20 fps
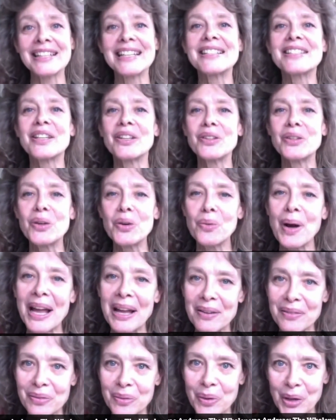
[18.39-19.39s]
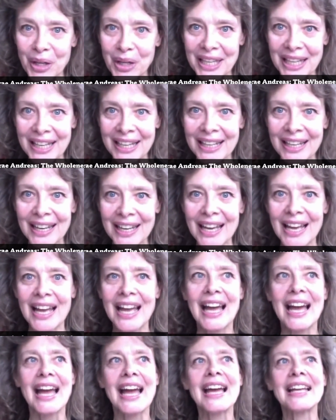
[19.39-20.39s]
It's a new way of working,
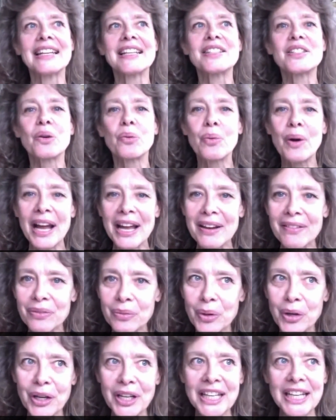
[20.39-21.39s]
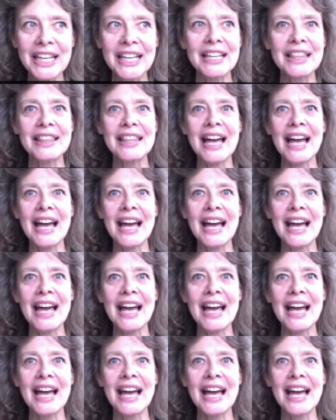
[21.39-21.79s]
and it's a way of working